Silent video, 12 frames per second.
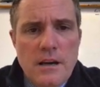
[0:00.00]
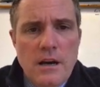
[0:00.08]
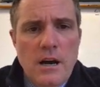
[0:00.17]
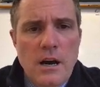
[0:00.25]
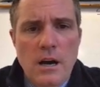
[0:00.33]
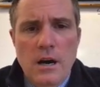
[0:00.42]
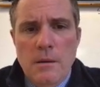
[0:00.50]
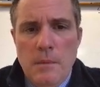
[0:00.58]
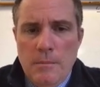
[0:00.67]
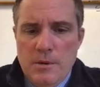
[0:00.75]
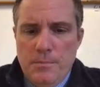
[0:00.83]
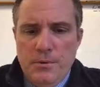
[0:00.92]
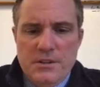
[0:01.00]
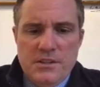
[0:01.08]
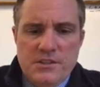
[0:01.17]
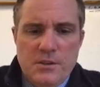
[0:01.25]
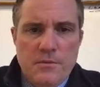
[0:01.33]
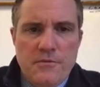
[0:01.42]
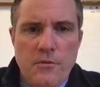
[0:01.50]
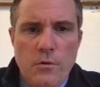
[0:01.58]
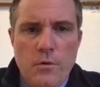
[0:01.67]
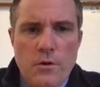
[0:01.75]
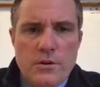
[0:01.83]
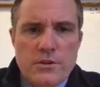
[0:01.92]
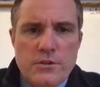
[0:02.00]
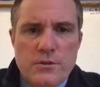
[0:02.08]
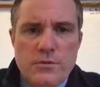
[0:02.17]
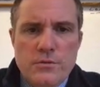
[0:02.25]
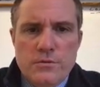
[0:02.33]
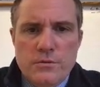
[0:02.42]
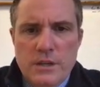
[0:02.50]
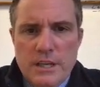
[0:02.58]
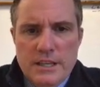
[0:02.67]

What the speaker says: I'm going to put this in here. Before you